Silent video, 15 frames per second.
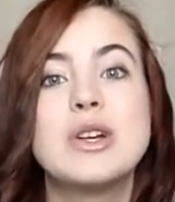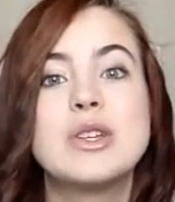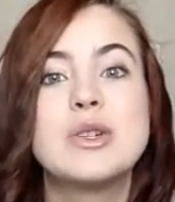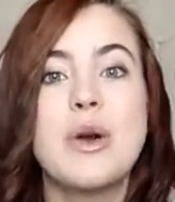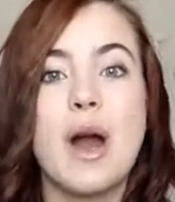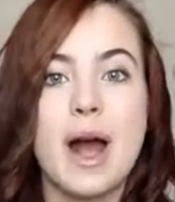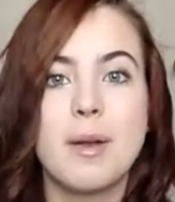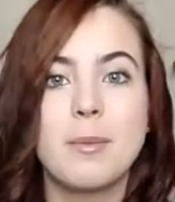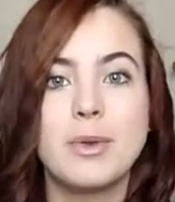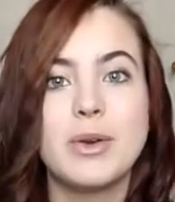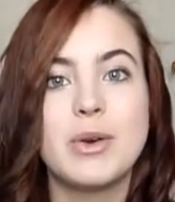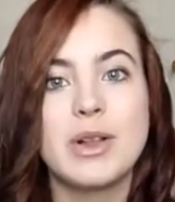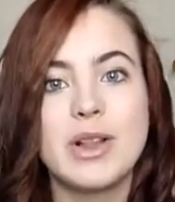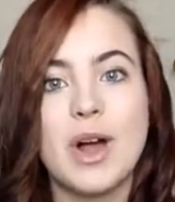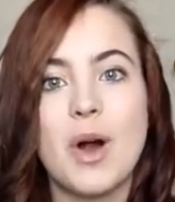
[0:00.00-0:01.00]
to help
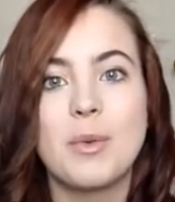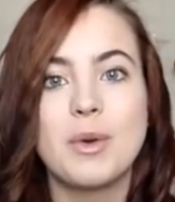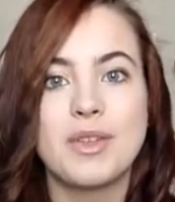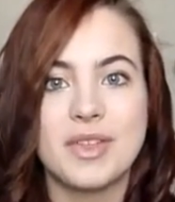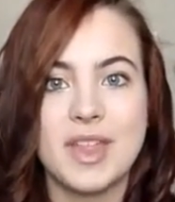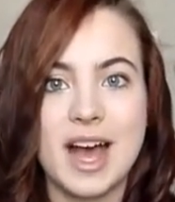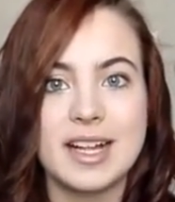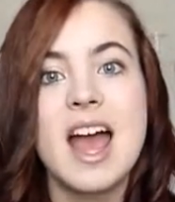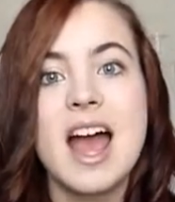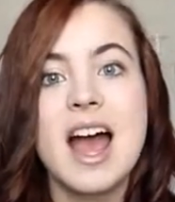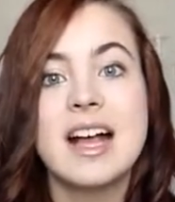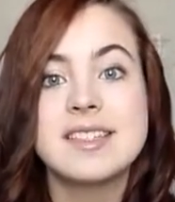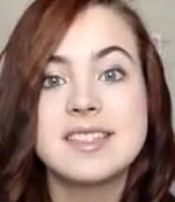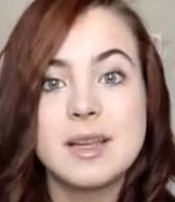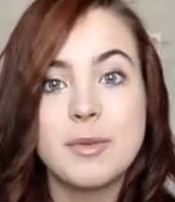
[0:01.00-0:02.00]
you along with that.
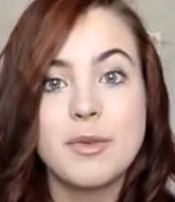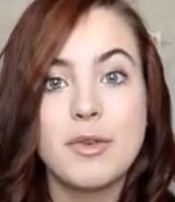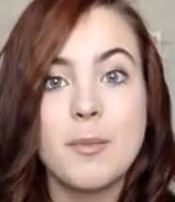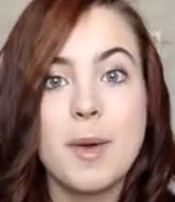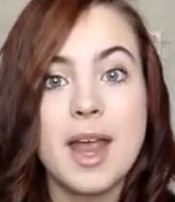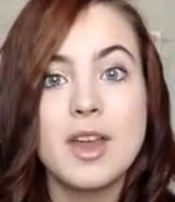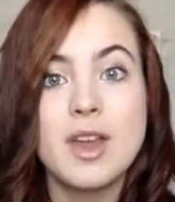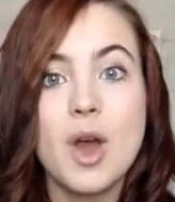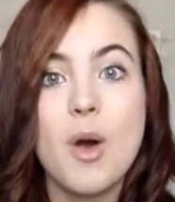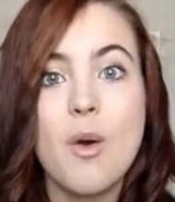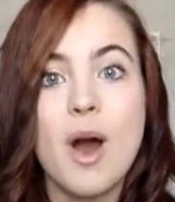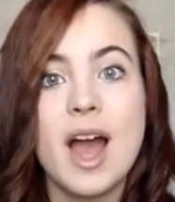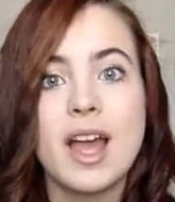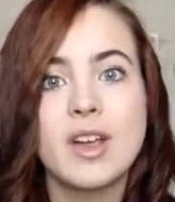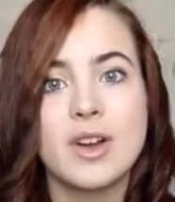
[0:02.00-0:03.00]
As some of you might
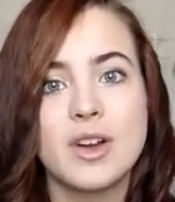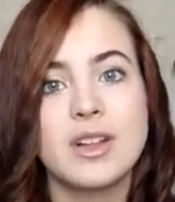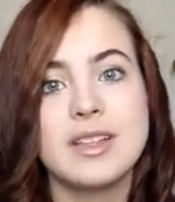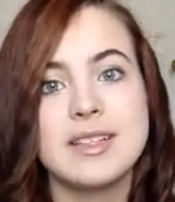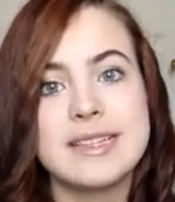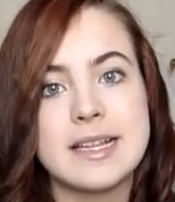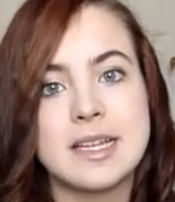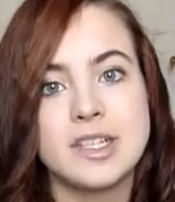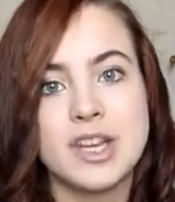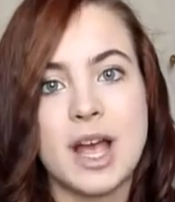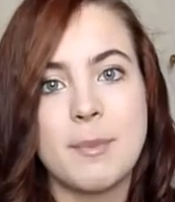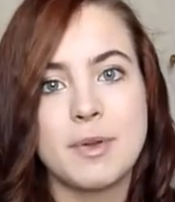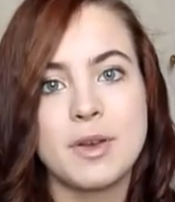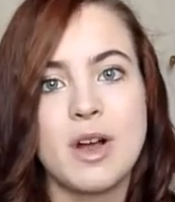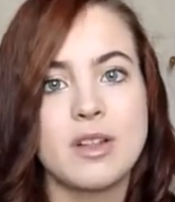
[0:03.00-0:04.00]
know, I currently study
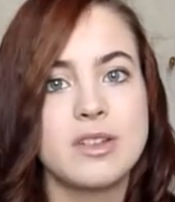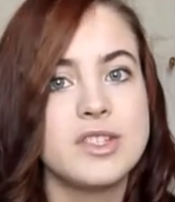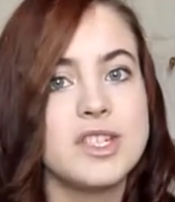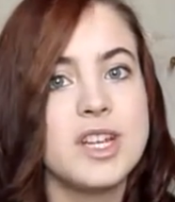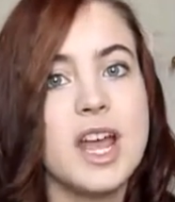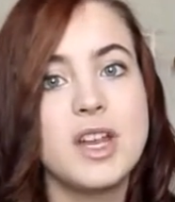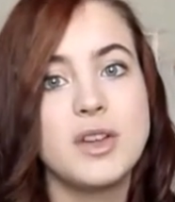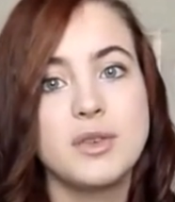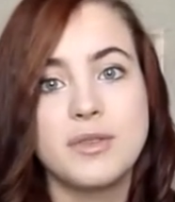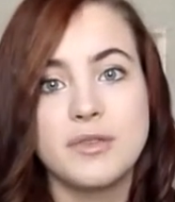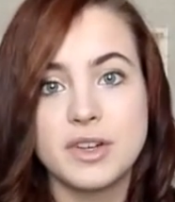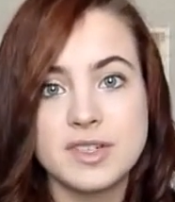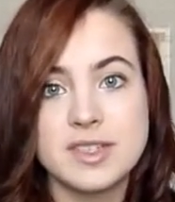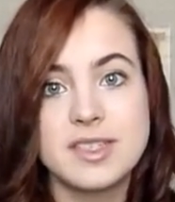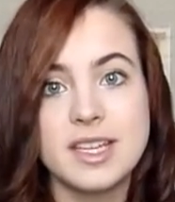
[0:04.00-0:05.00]
Japanology at
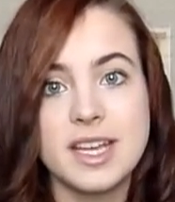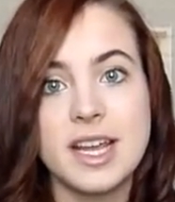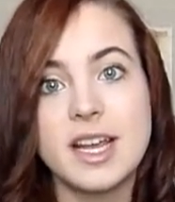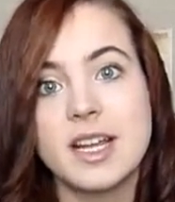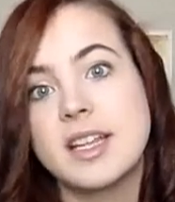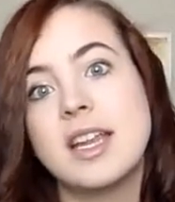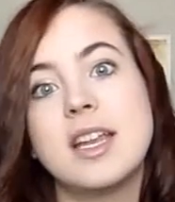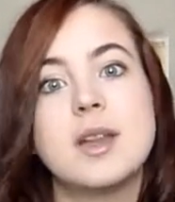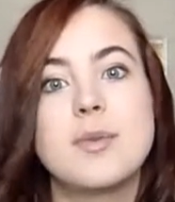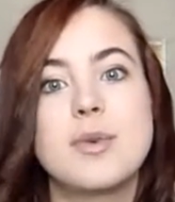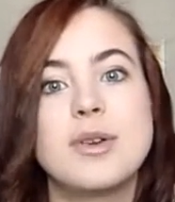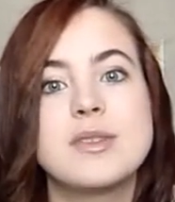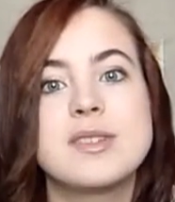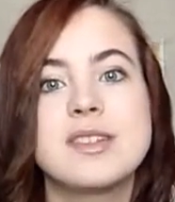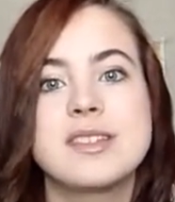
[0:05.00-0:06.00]
university, and in the
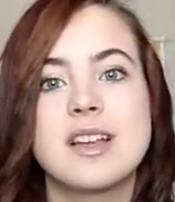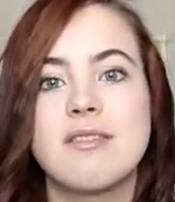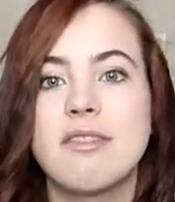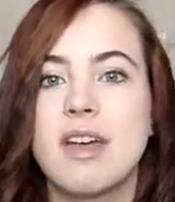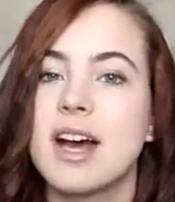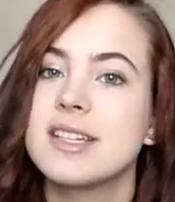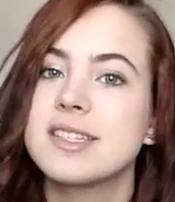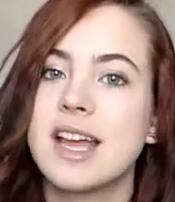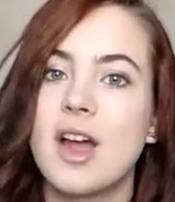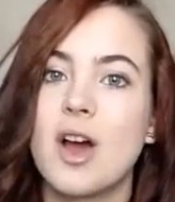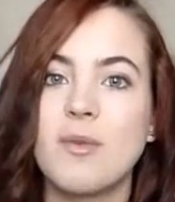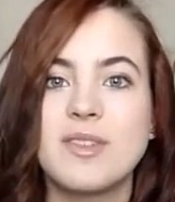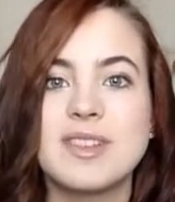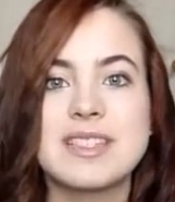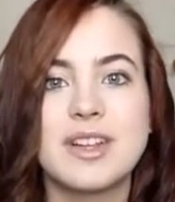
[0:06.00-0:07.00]
process of that,
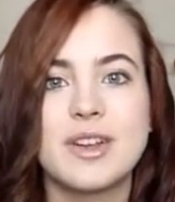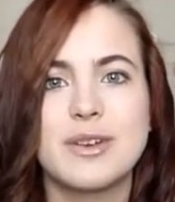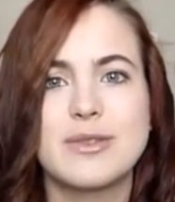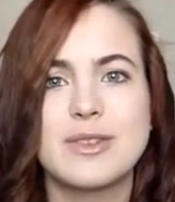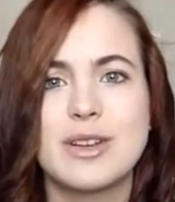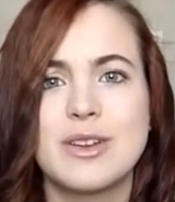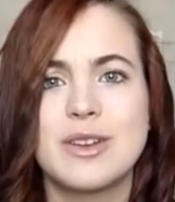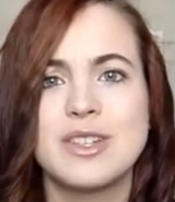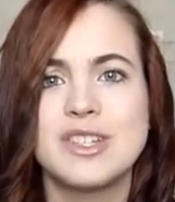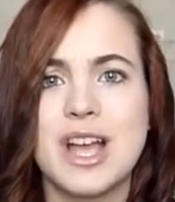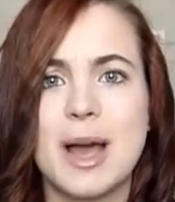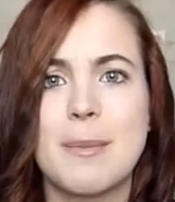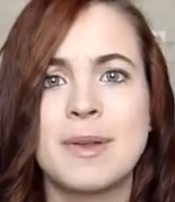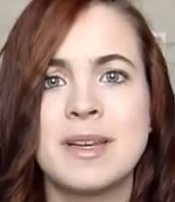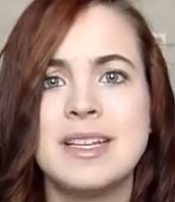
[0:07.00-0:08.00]
I obviously have to learn
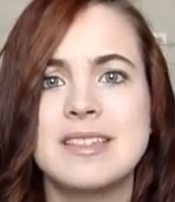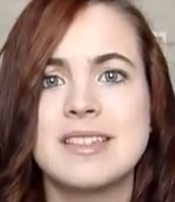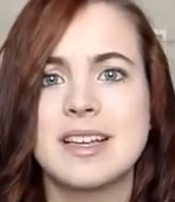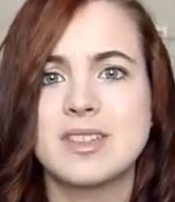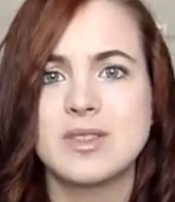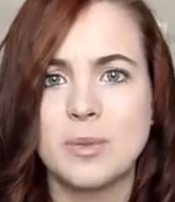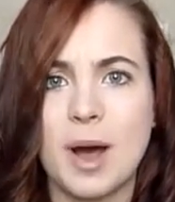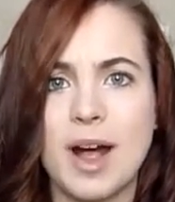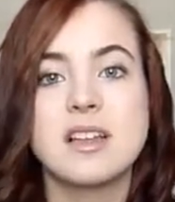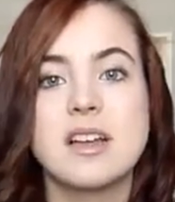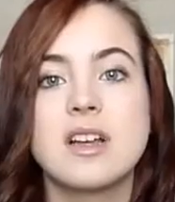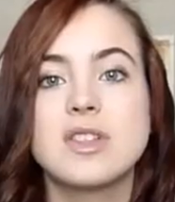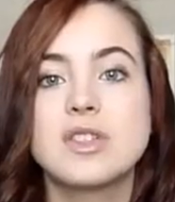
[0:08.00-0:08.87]
Japanese as well.